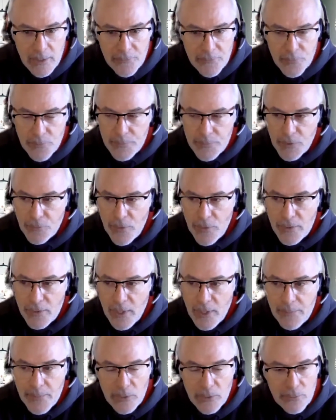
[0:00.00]
the ground
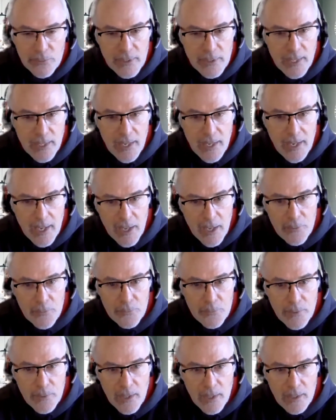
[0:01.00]
up and look at
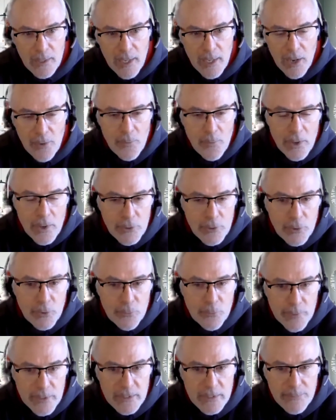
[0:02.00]
how are you
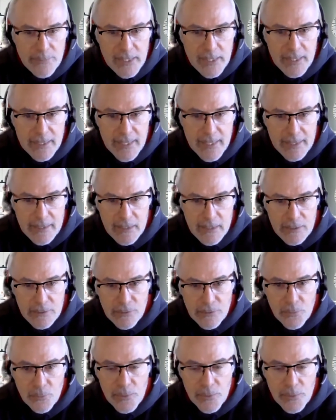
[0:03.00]
going to be connecting to it?